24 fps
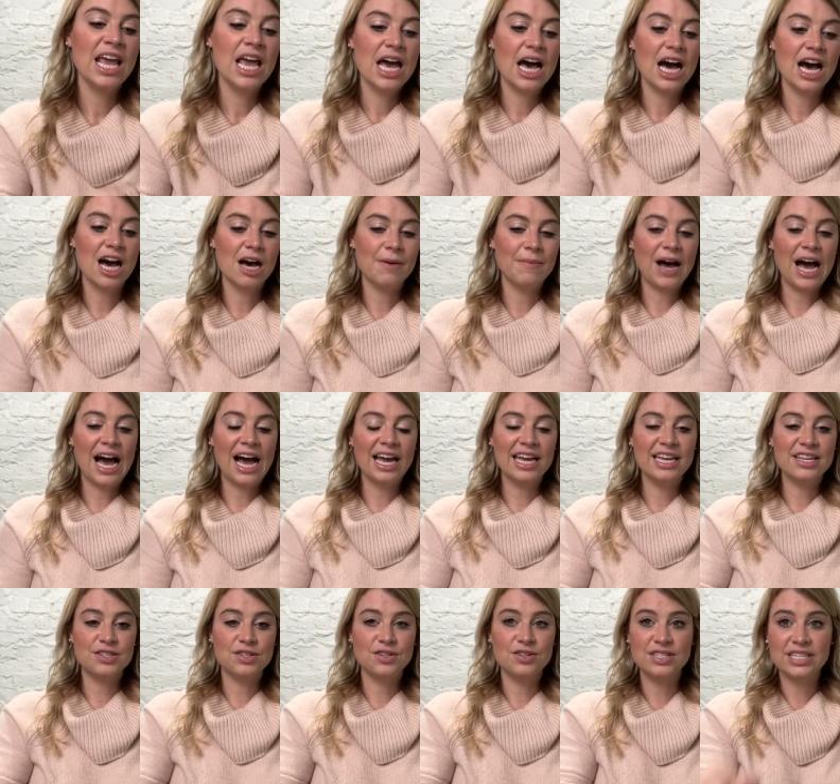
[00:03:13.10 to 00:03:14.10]

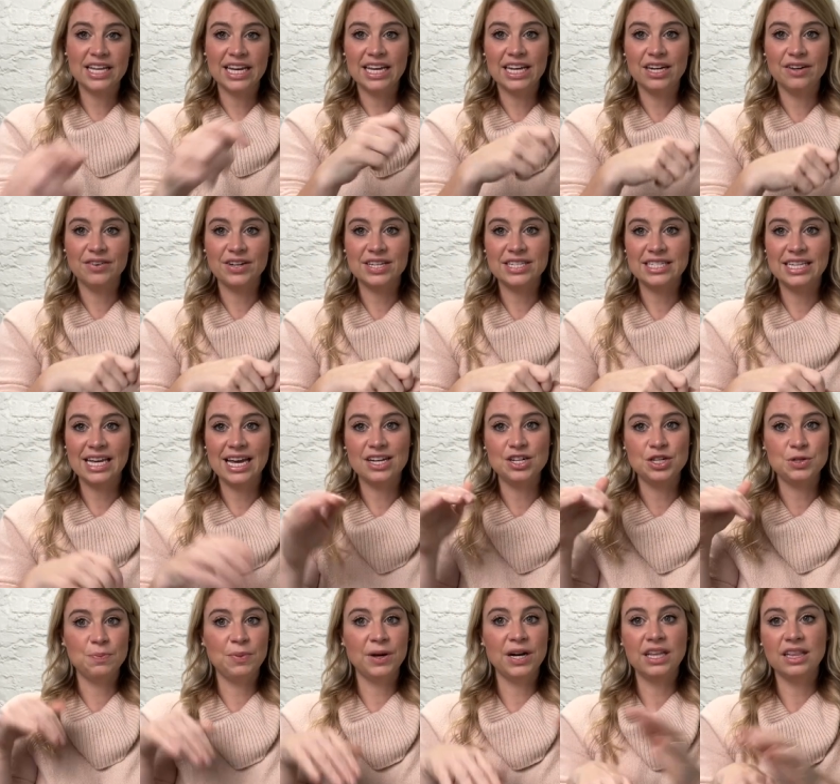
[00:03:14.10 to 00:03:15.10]
as soon as I get a receipt, I
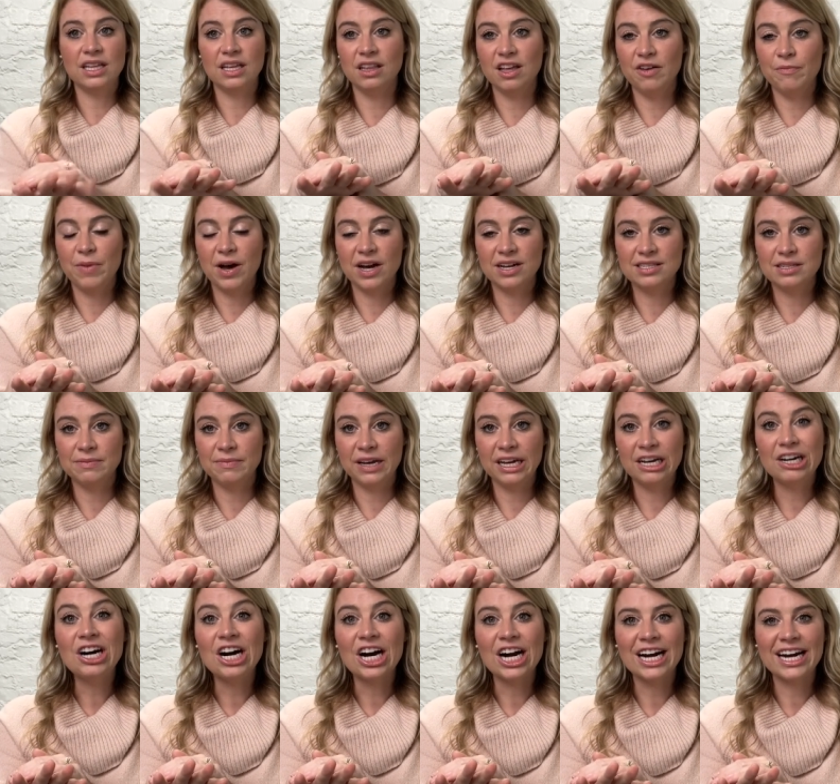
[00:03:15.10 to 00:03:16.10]
just put it in the glove box in my
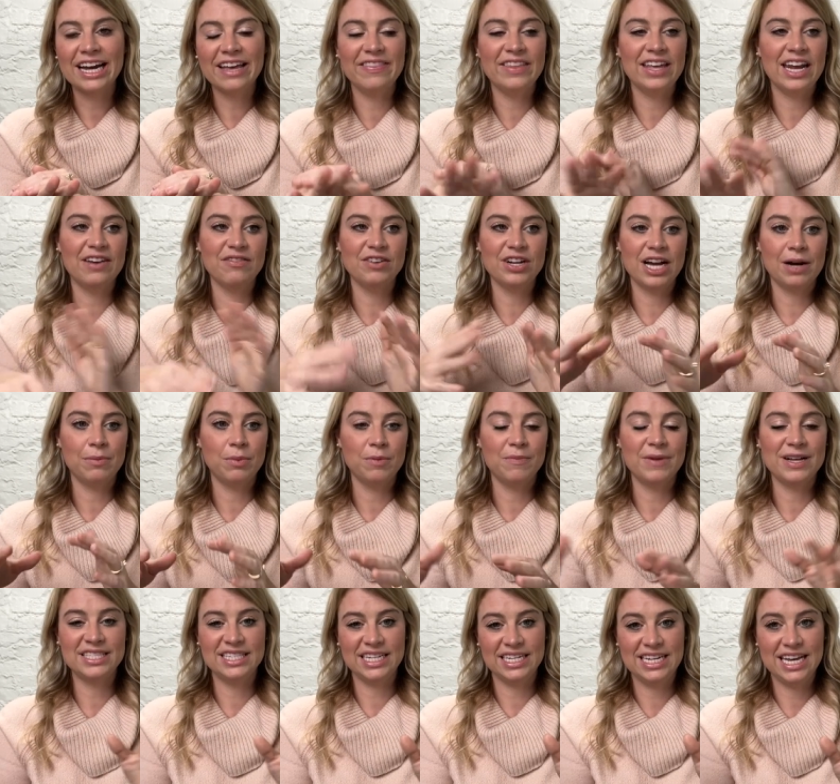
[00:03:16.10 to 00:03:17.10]
car. And then every couple
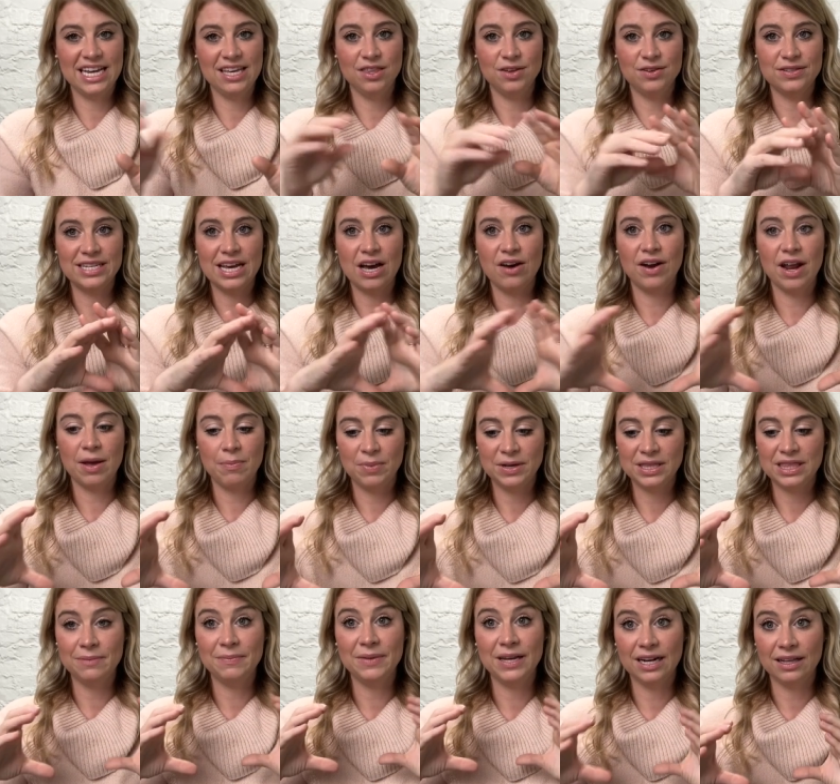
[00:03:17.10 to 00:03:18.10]
months I take those out and I put
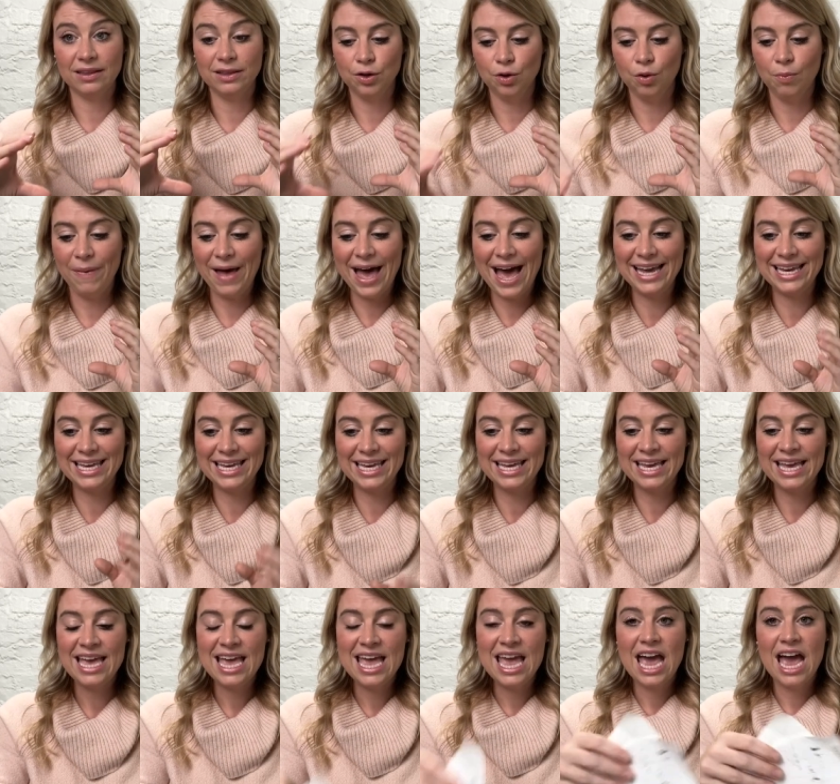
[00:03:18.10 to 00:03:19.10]
them in a little
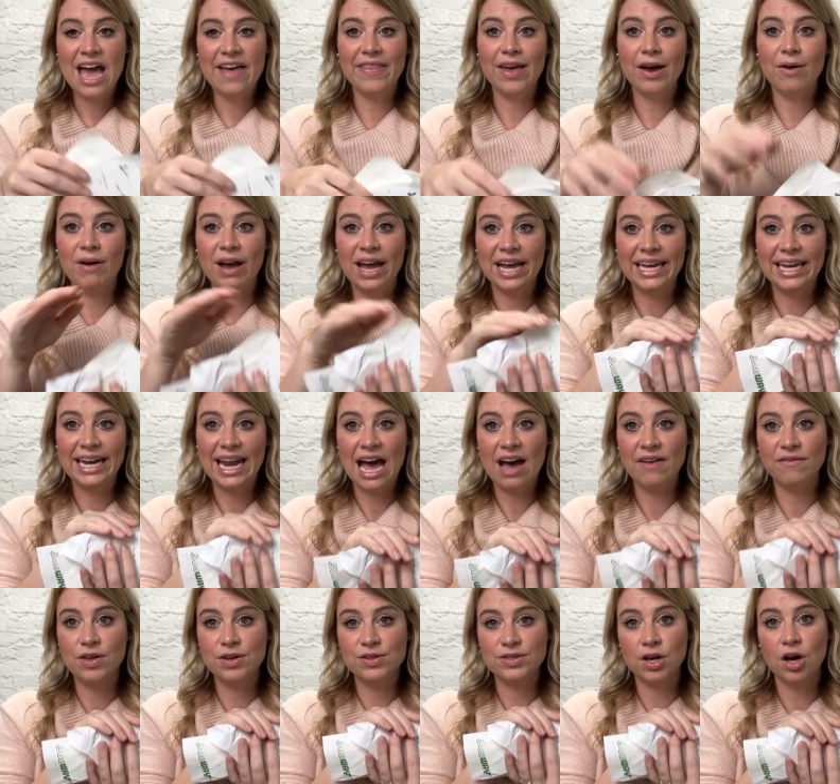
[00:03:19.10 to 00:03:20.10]
baggie. And that way I can have
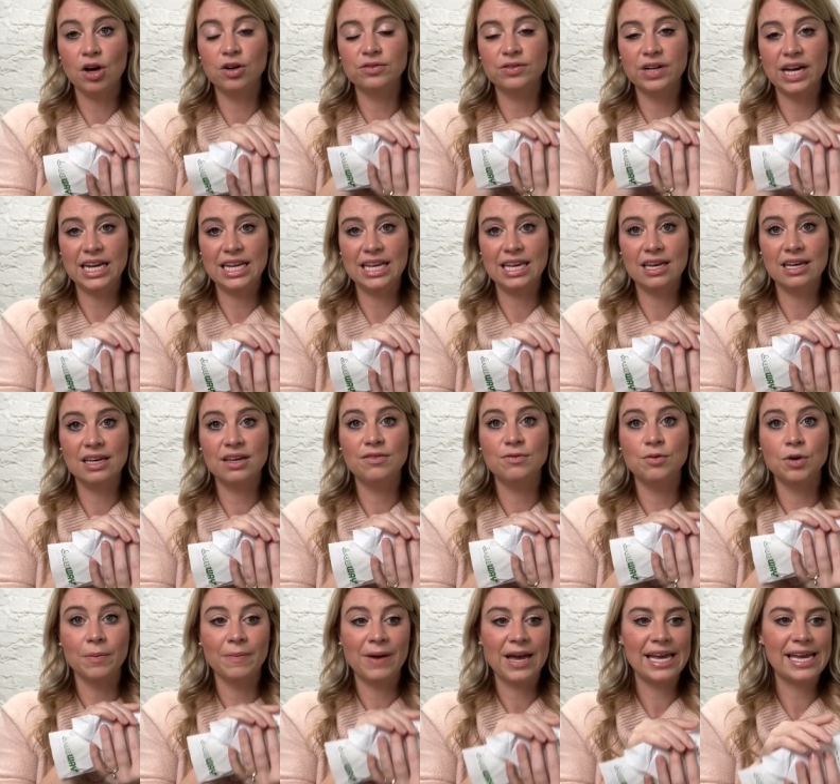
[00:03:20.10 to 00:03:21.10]
those all ready
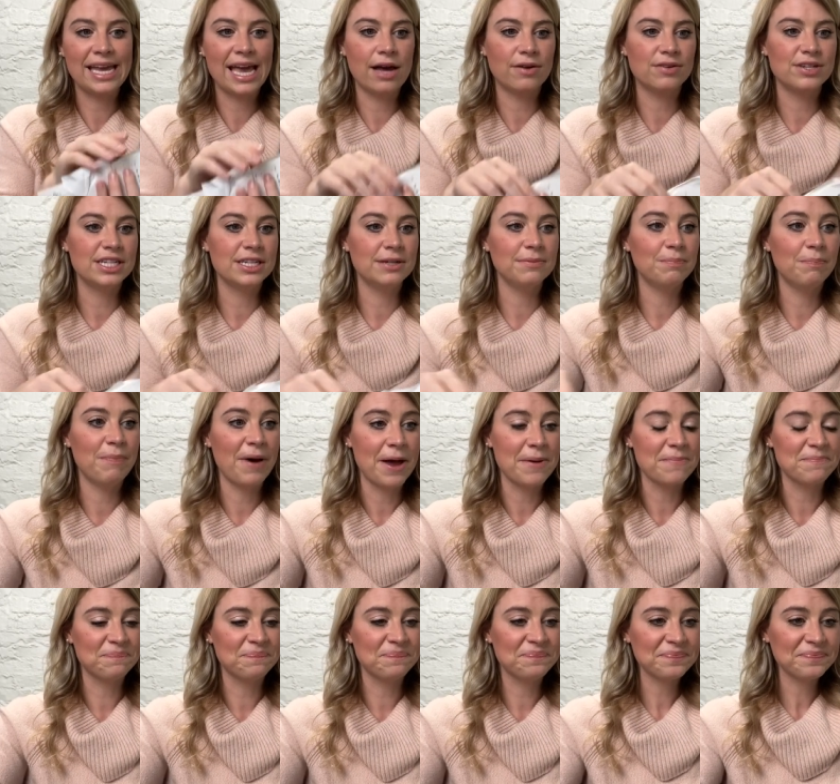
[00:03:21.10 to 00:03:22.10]
for my accountant.
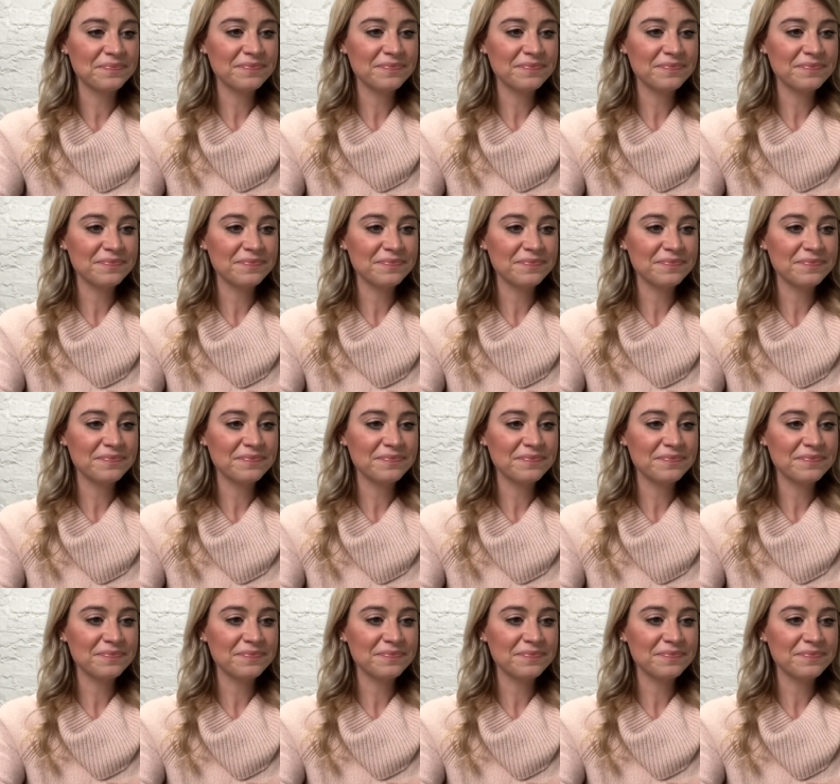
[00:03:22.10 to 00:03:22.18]
But